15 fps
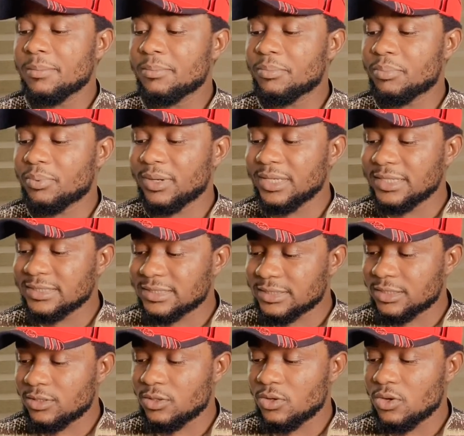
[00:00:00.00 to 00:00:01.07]

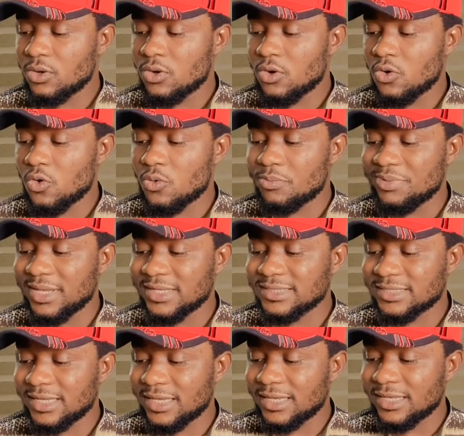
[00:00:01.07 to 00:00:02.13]
Prince
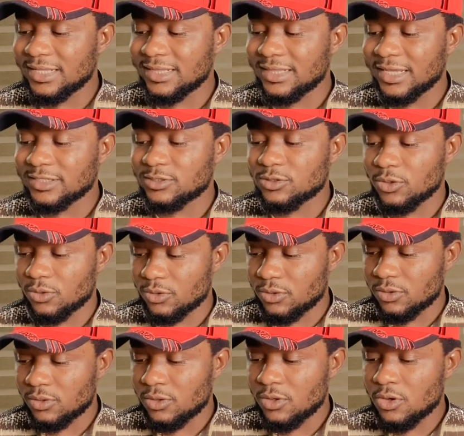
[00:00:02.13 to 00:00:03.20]
Obieze Nestor,
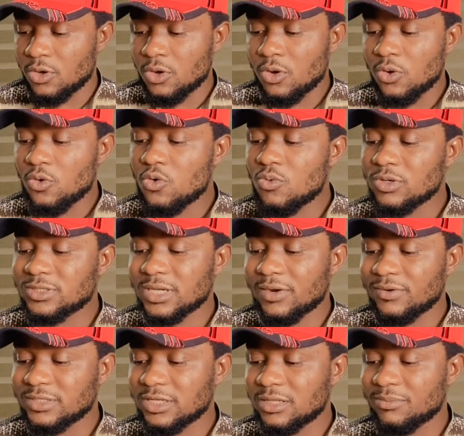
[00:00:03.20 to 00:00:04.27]
who was
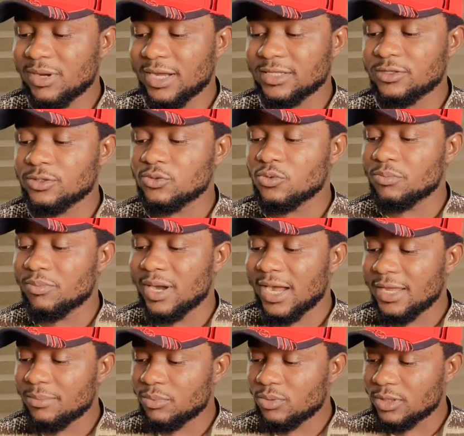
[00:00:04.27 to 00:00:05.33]
arrested by the
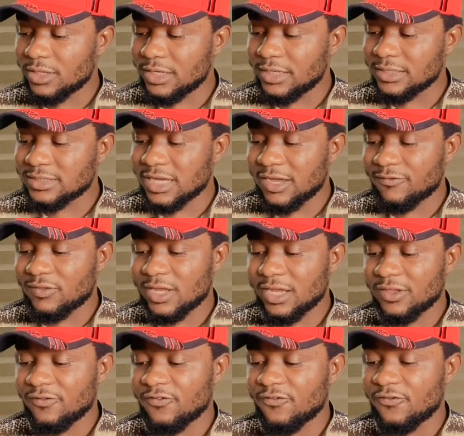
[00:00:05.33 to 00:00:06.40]
Dubai police after
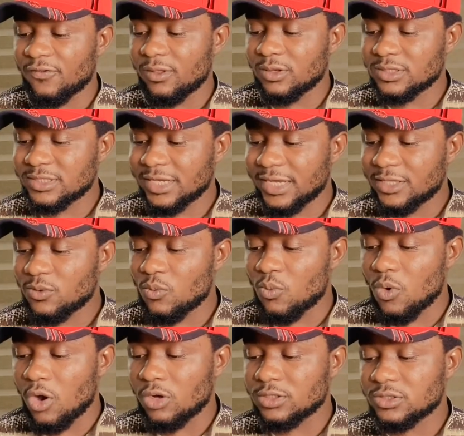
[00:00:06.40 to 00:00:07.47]
he flaunted
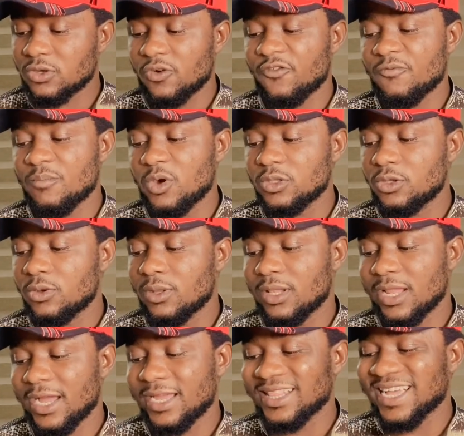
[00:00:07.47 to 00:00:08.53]
walls of money
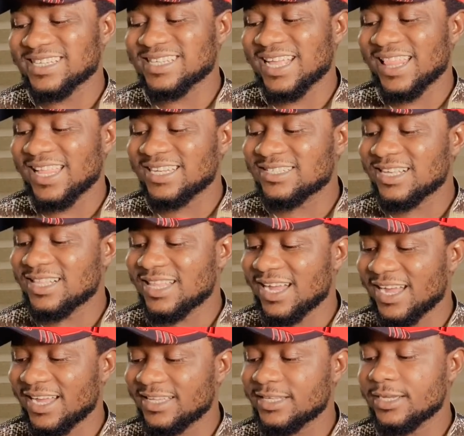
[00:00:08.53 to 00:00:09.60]
online, has allegedly
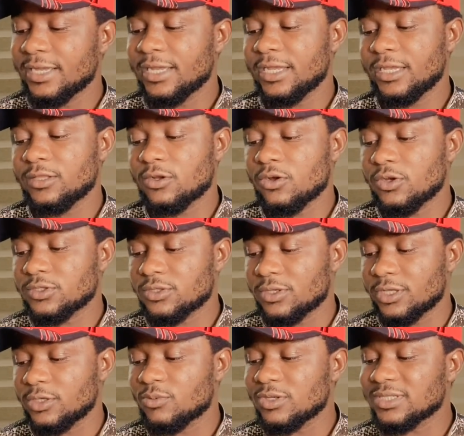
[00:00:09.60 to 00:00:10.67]
died in
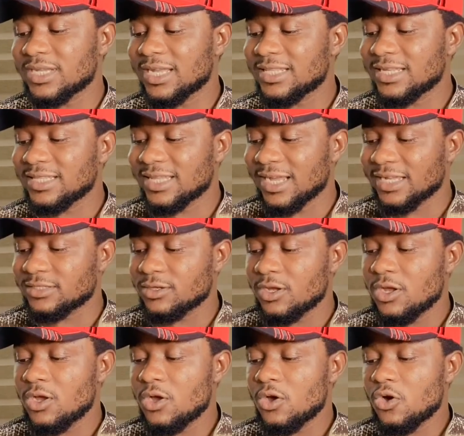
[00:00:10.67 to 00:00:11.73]
custody. It was gathered that
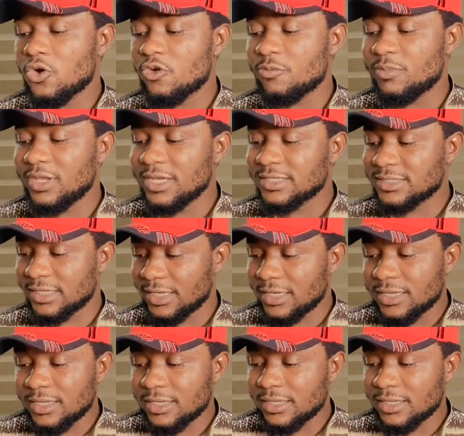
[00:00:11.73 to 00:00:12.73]
Obieze,